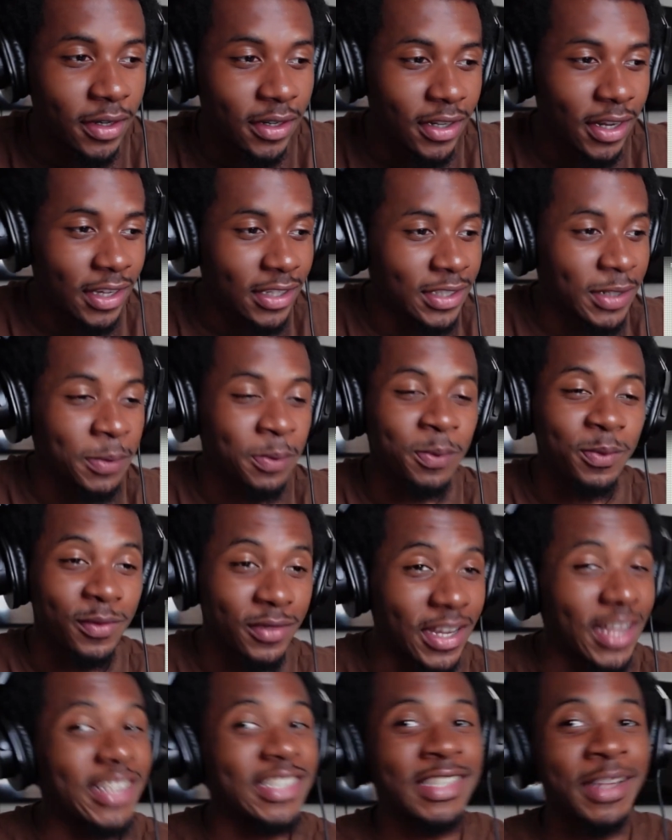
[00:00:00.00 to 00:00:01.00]
That's some, you
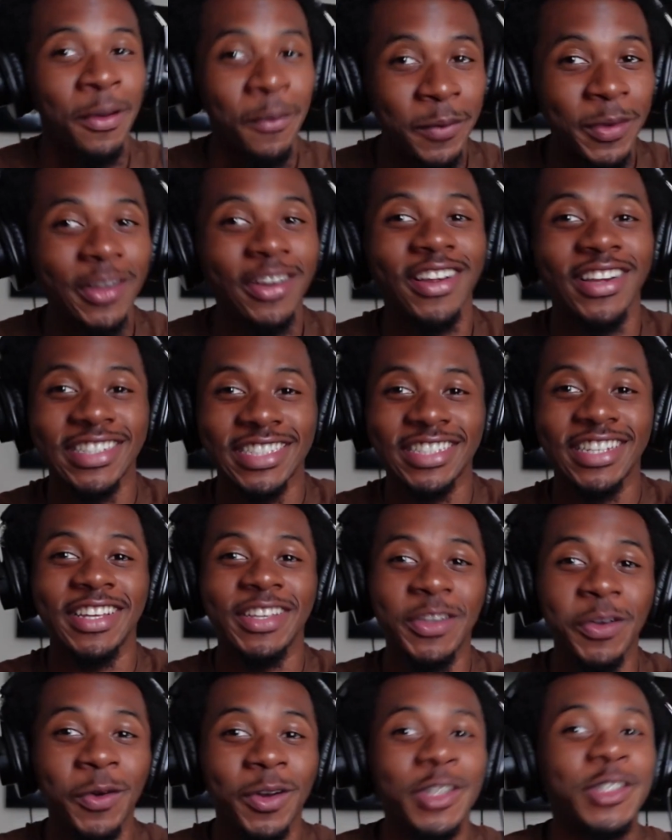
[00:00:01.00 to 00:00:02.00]
know what I'm saying?
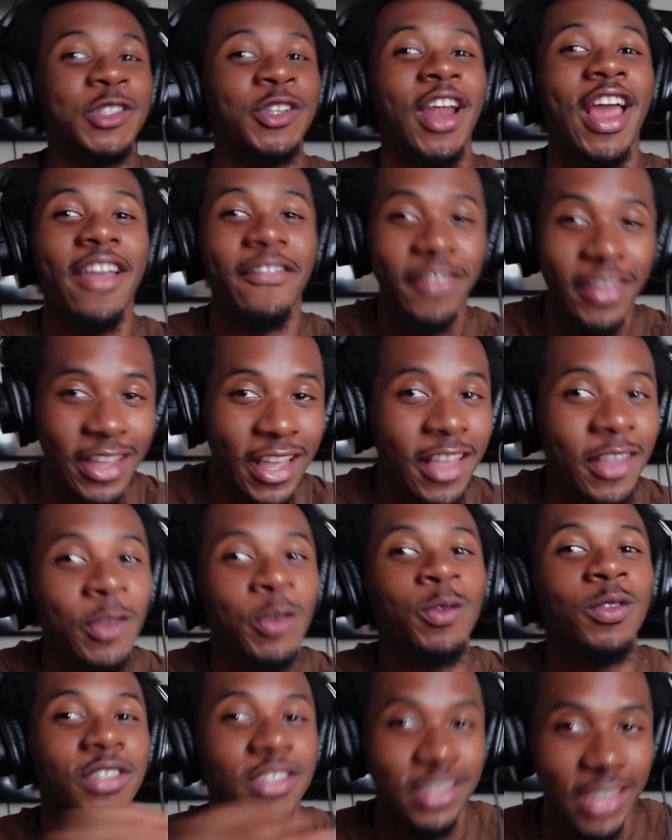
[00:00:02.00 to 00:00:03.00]
You in traffic and
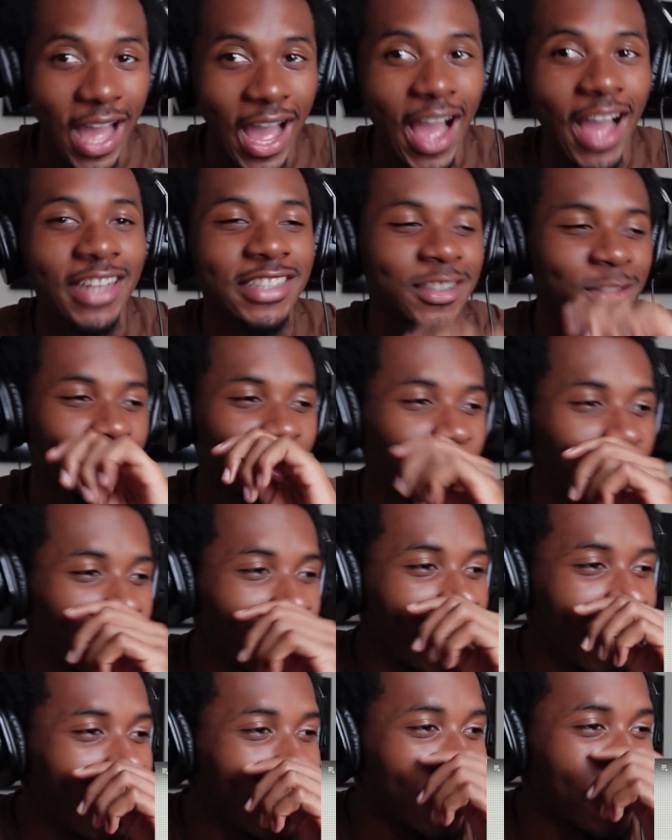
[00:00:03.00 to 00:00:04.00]
you dodging through
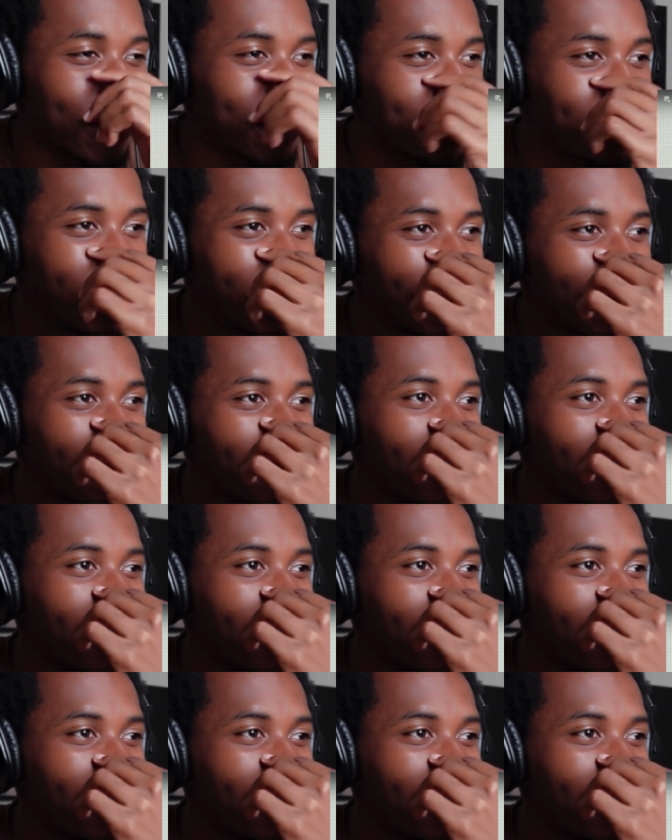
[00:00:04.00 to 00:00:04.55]
lanes, bro.